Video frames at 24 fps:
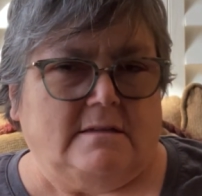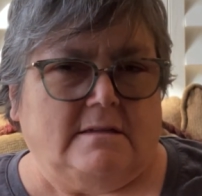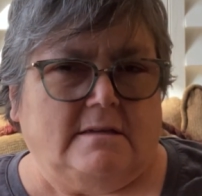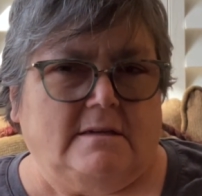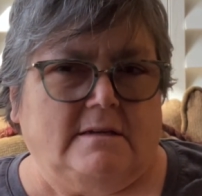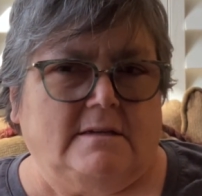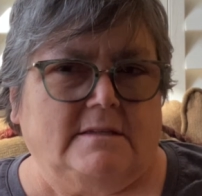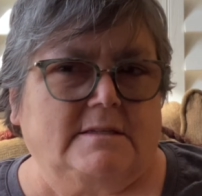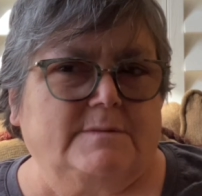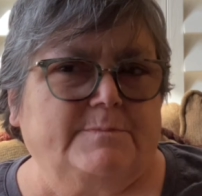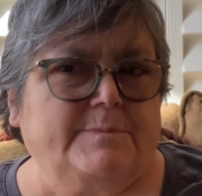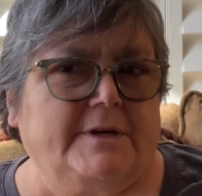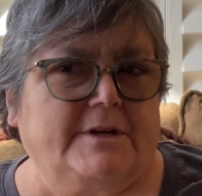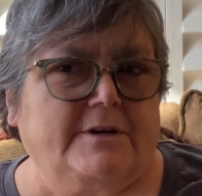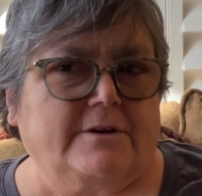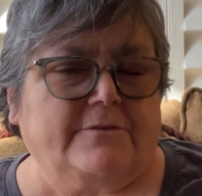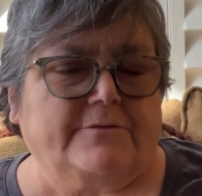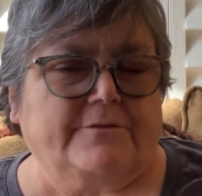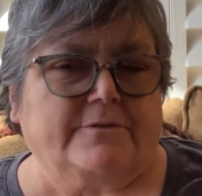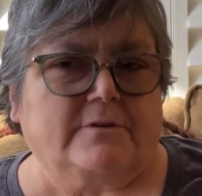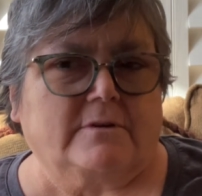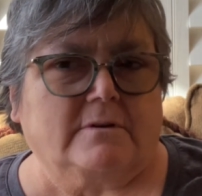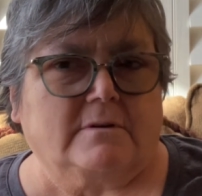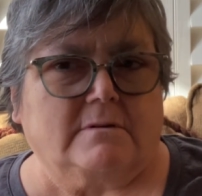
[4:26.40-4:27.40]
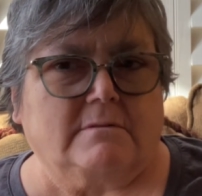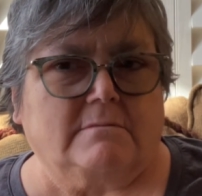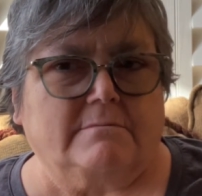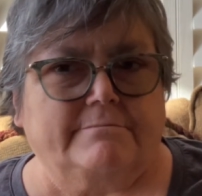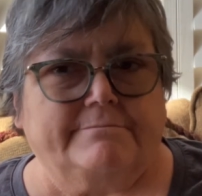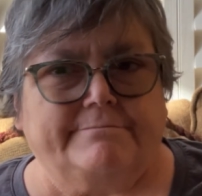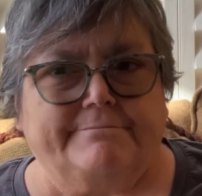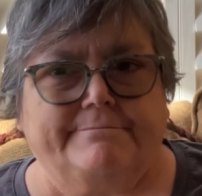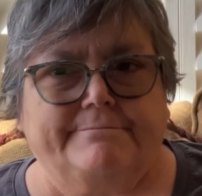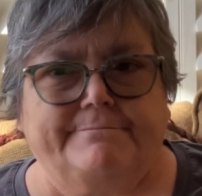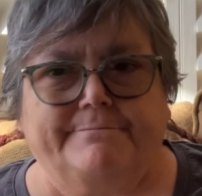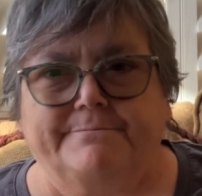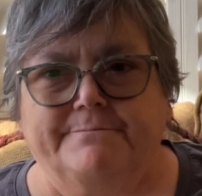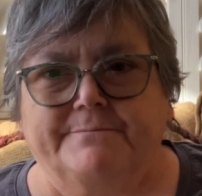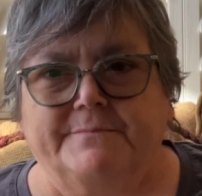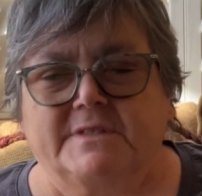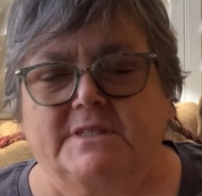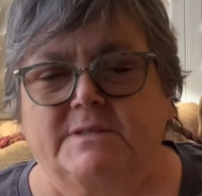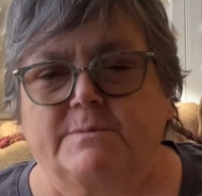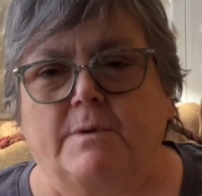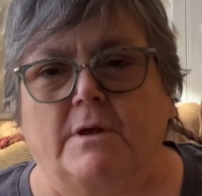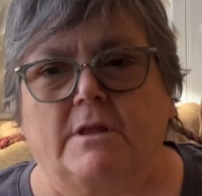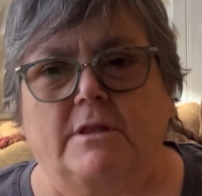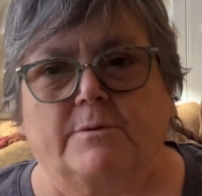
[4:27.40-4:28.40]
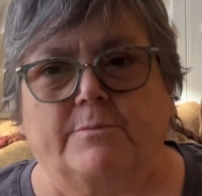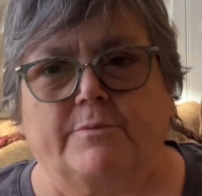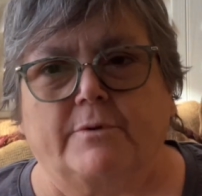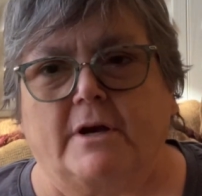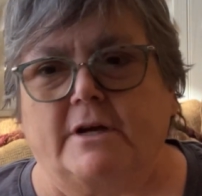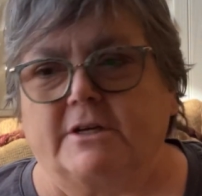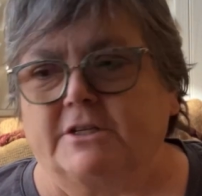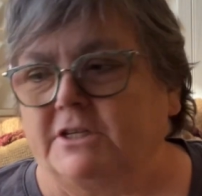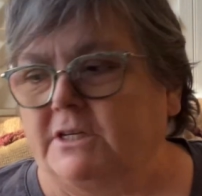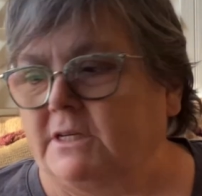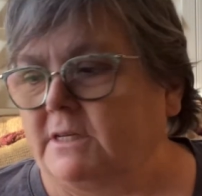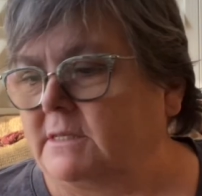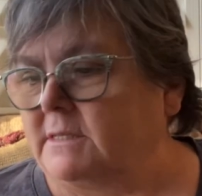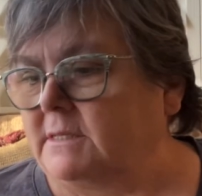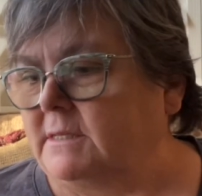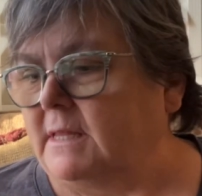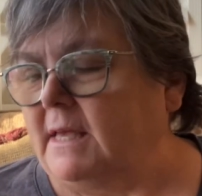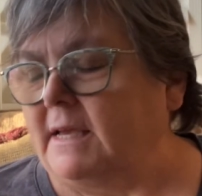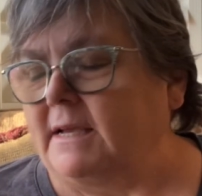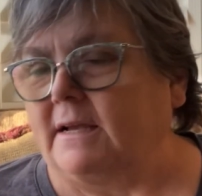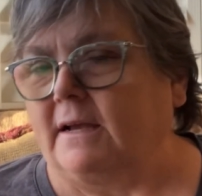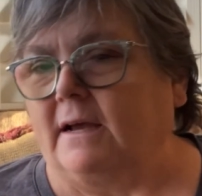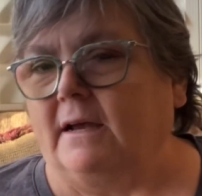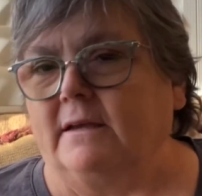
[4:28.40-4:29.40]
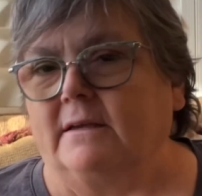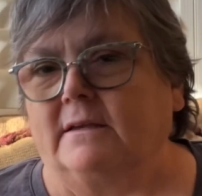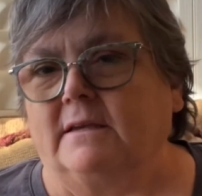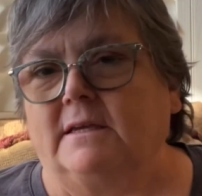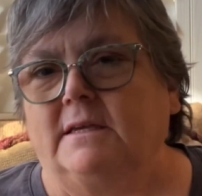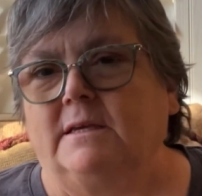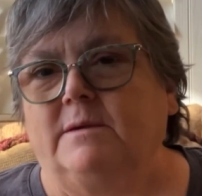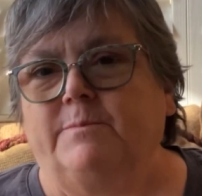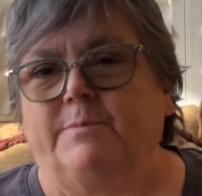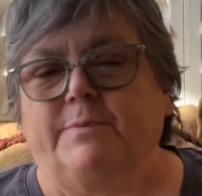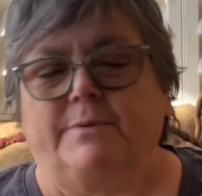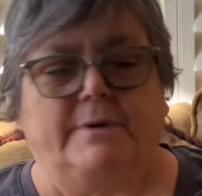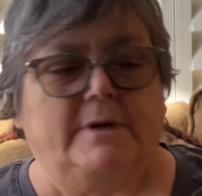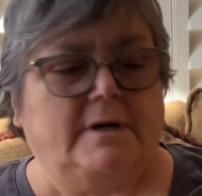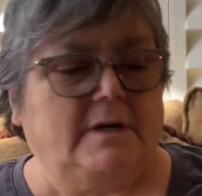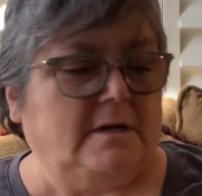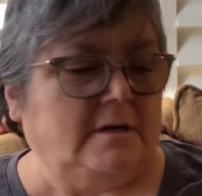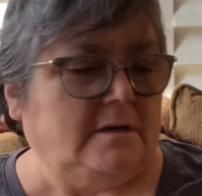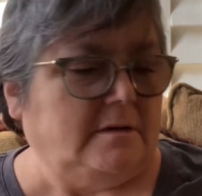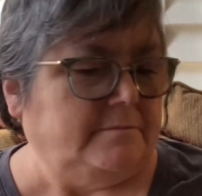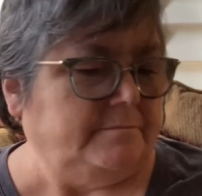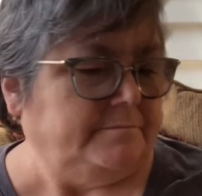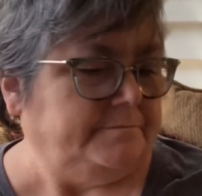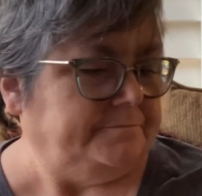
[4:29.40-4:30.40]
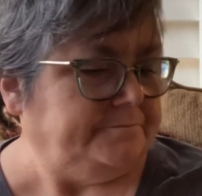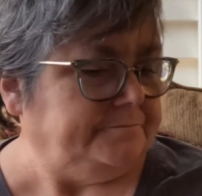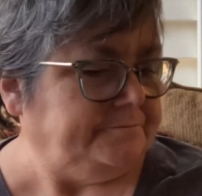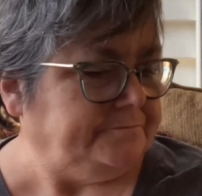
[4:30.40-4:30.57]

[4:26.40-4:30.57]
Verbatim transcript: it's better for smaller projects. Like I keep um,